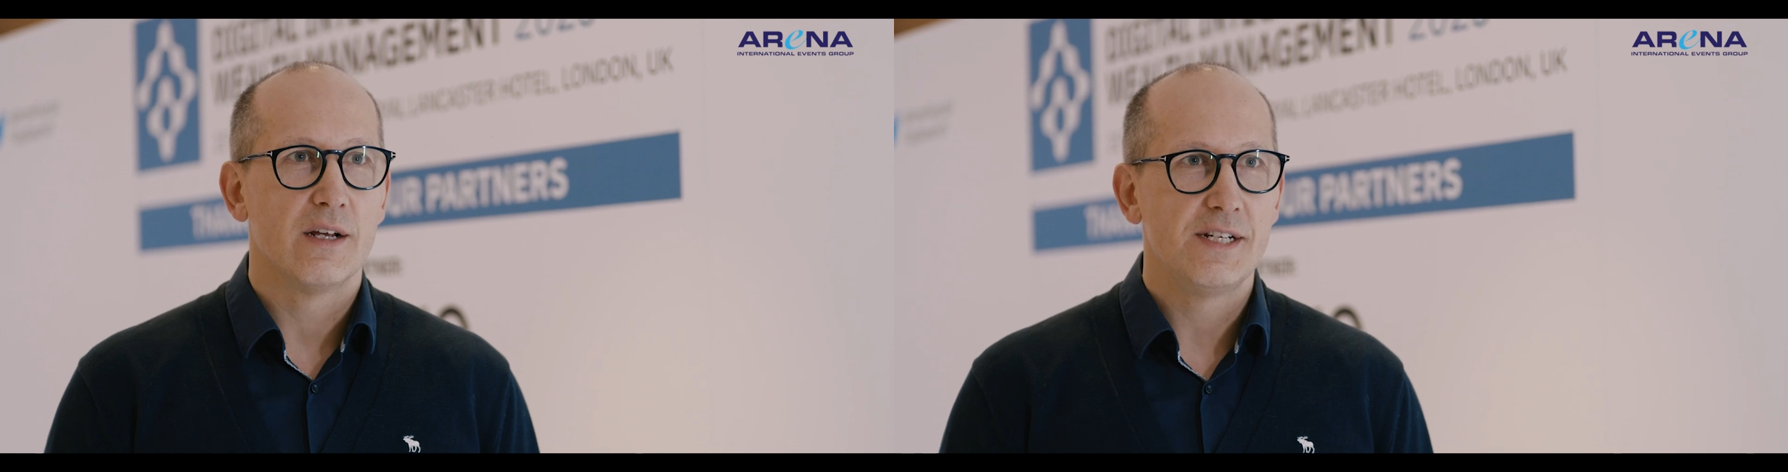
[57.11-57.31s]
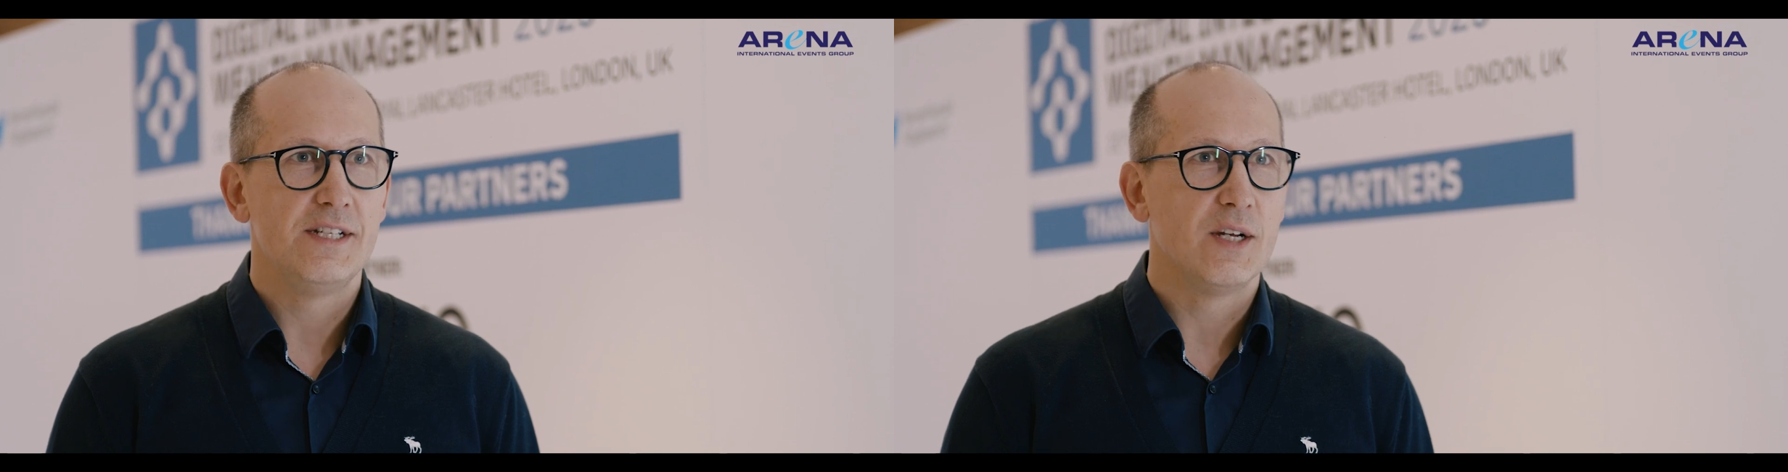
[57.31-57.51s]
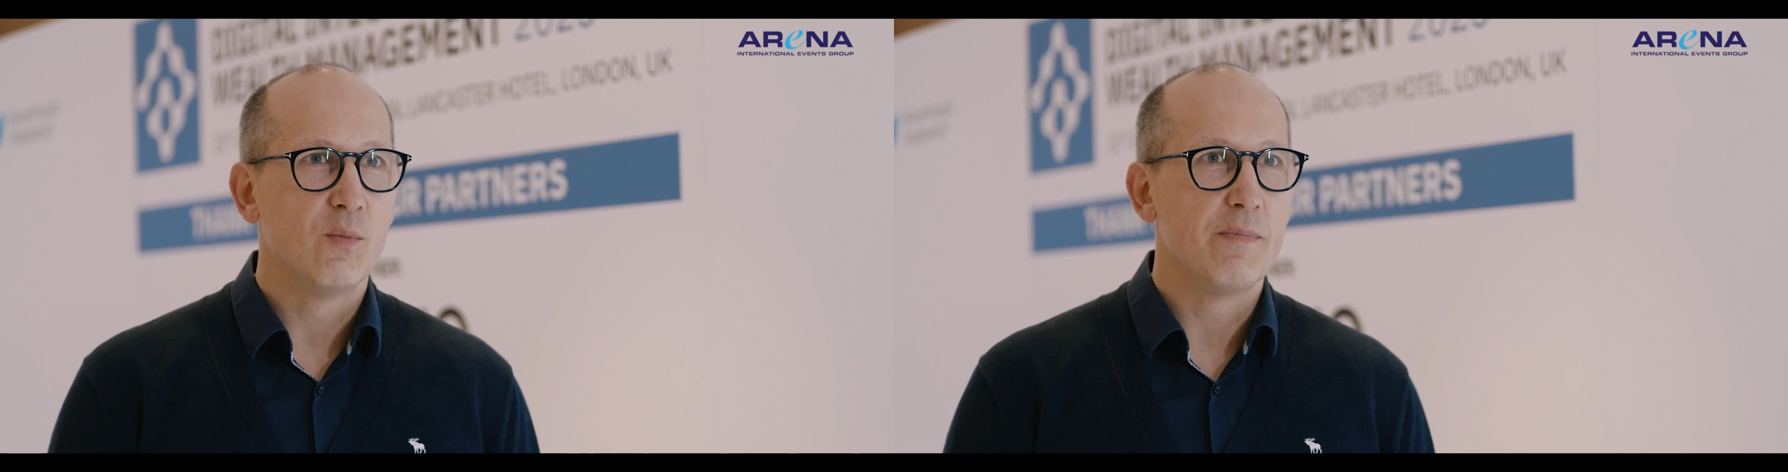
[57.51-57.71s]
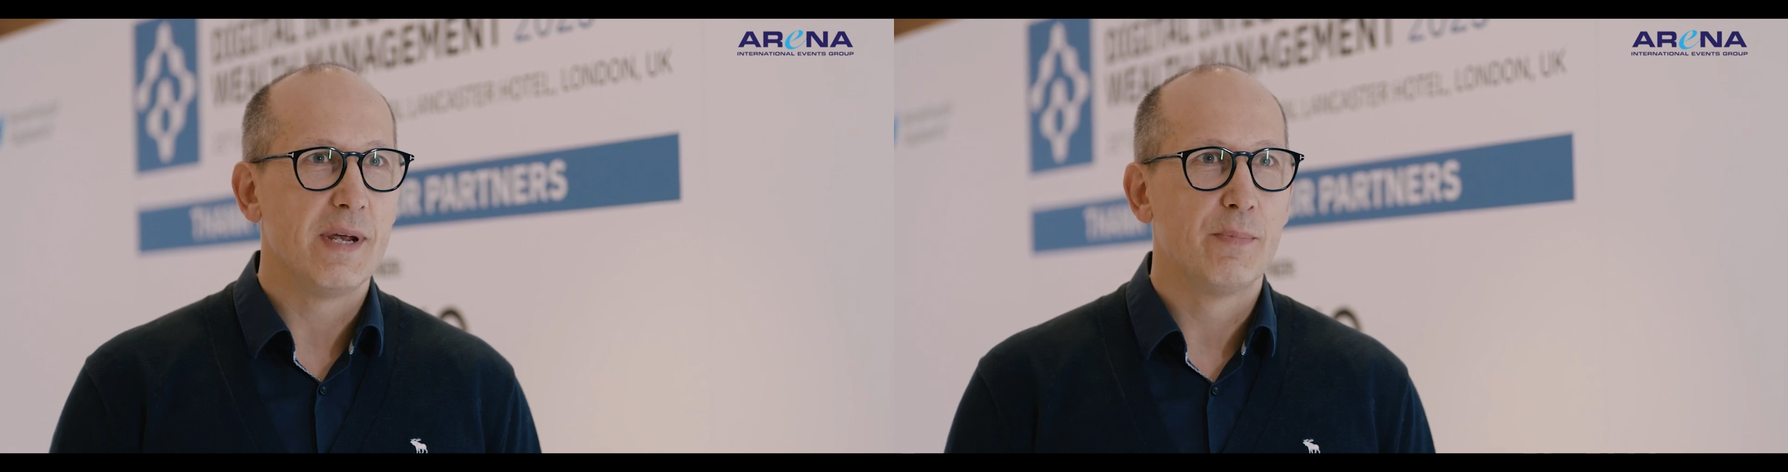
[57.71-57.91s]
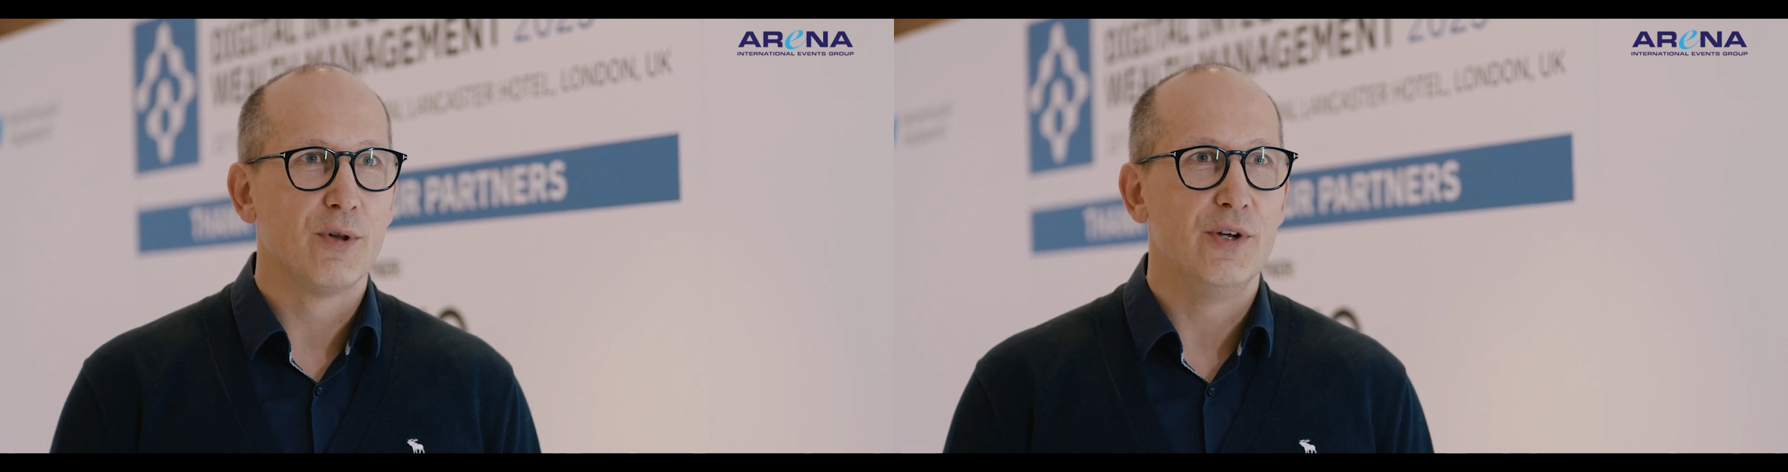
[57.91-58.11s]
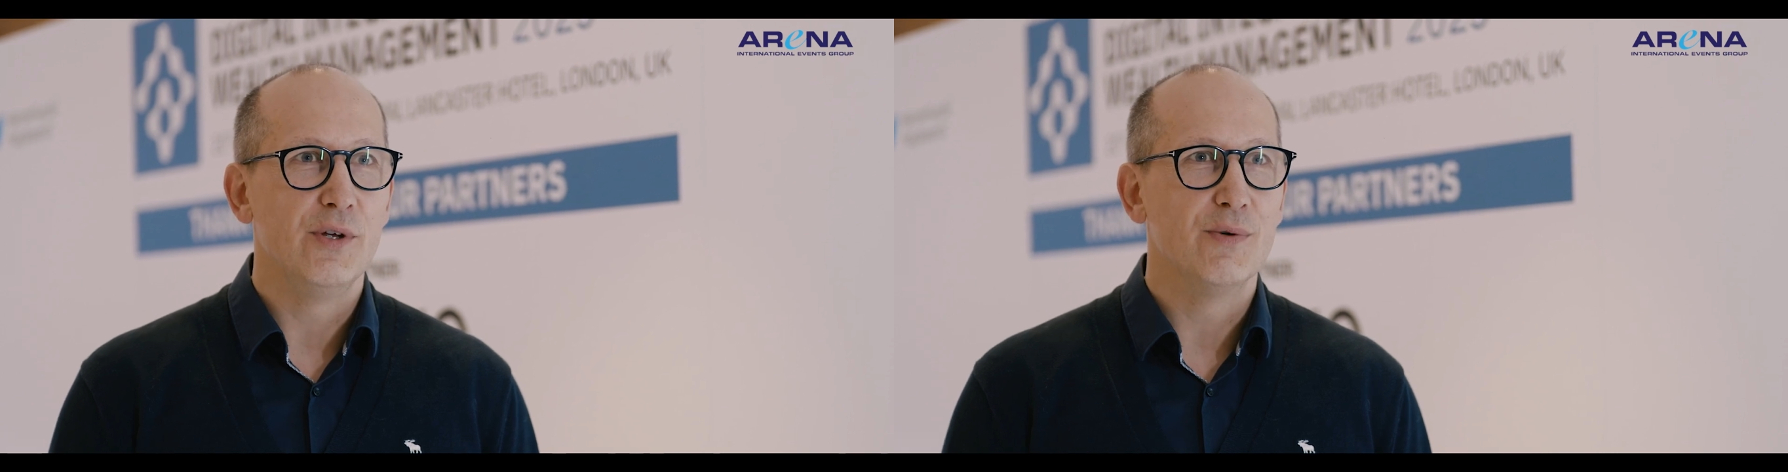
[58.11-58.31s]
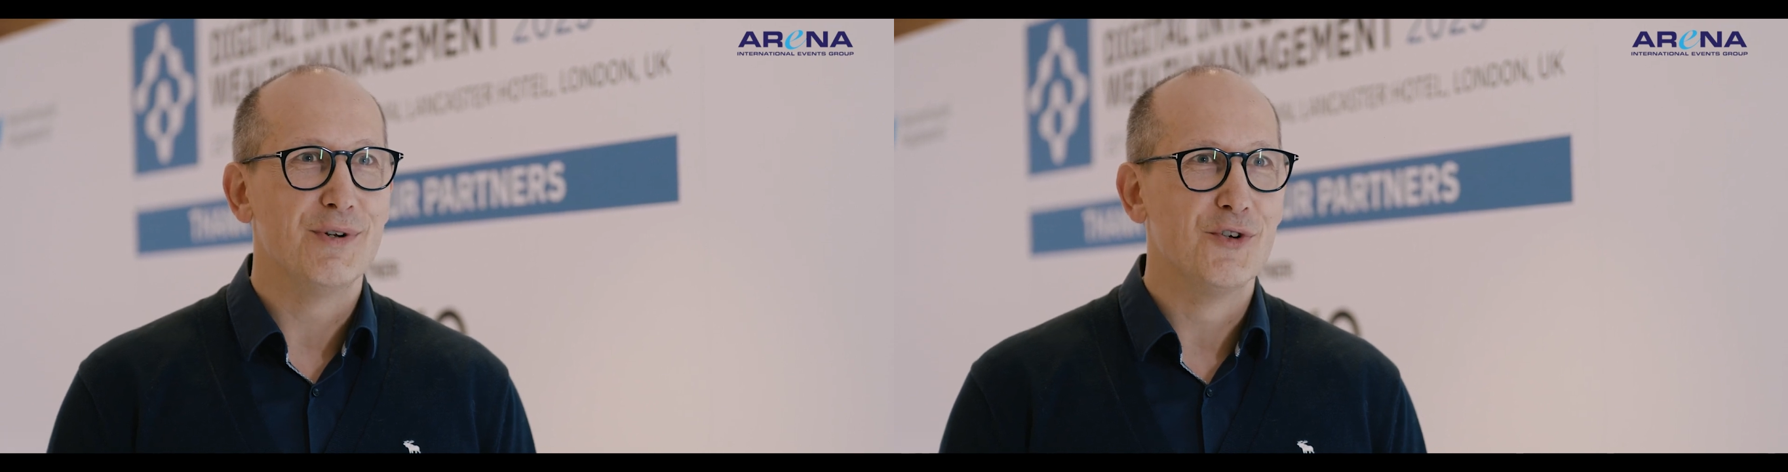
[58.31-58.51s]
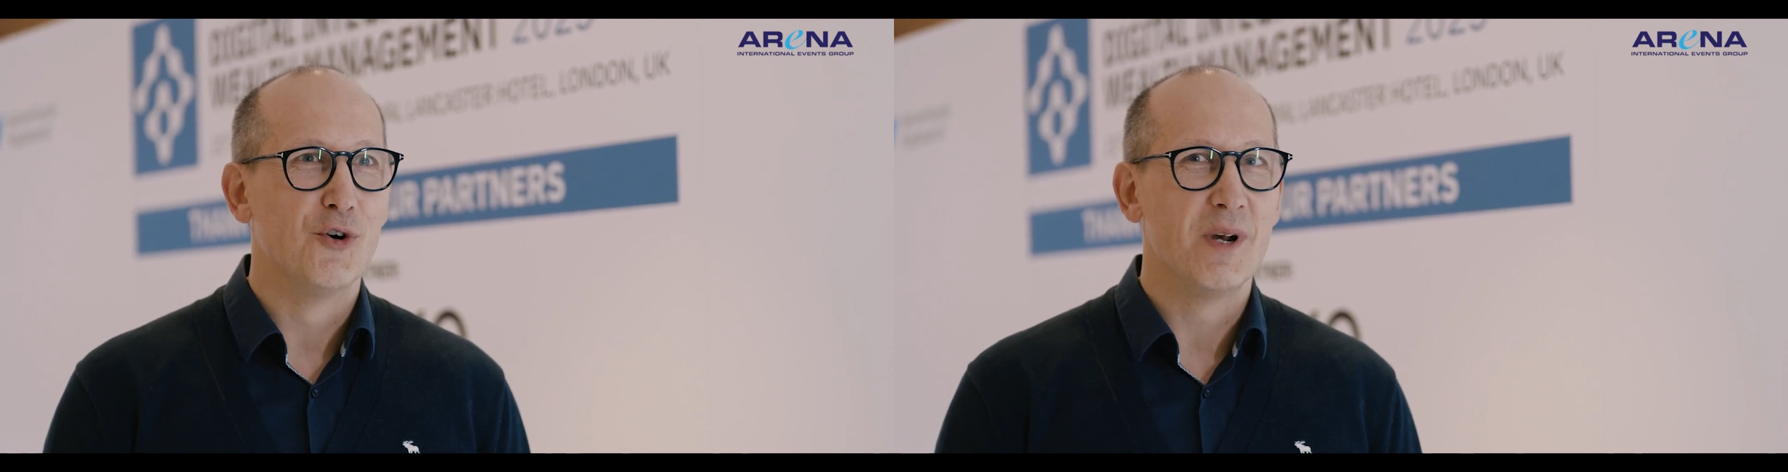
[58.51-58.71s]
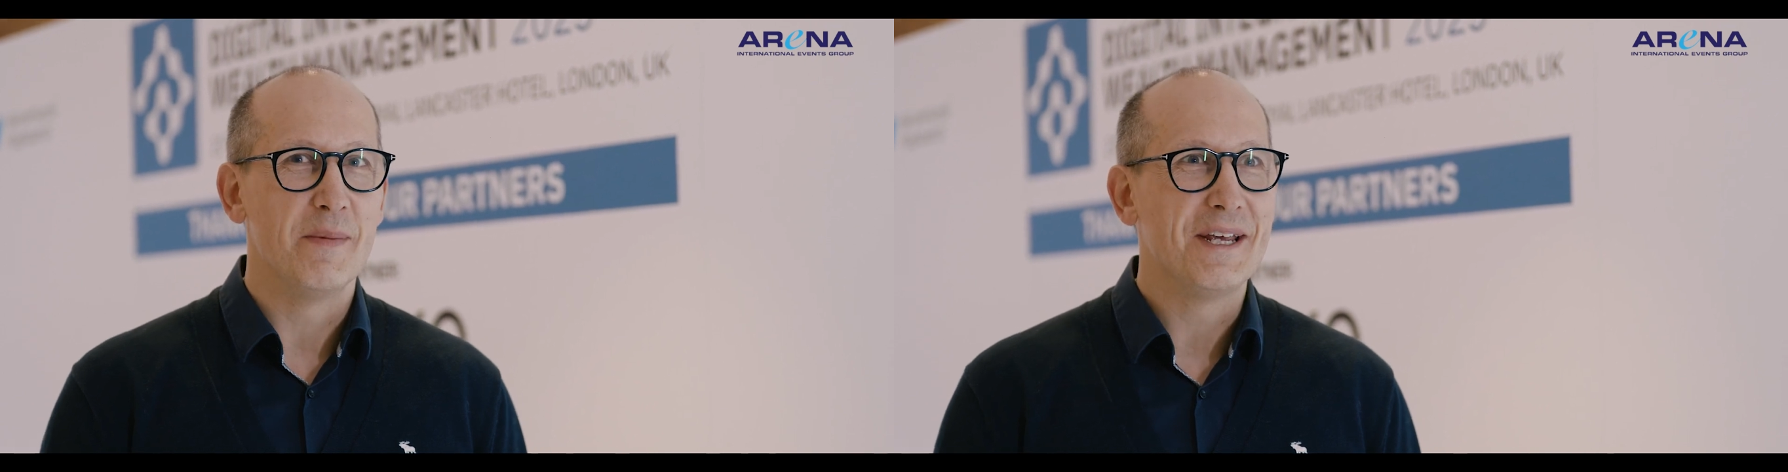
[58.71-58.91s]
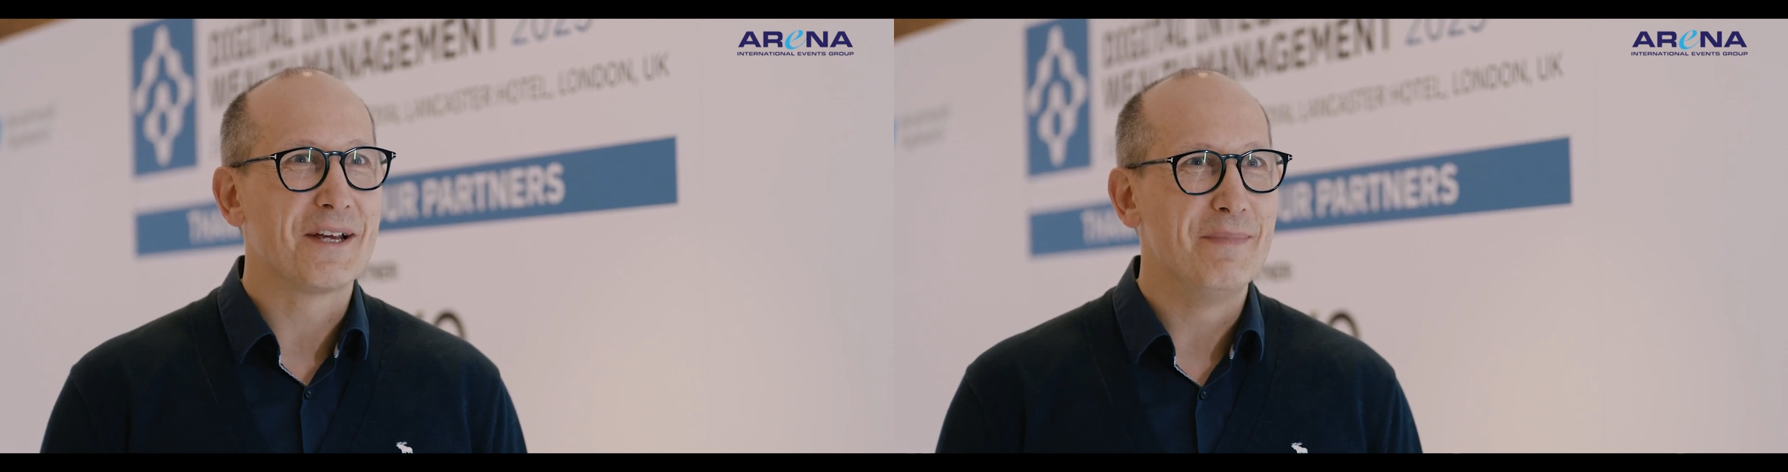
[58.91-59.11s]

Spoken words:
sitting with people who you would normally be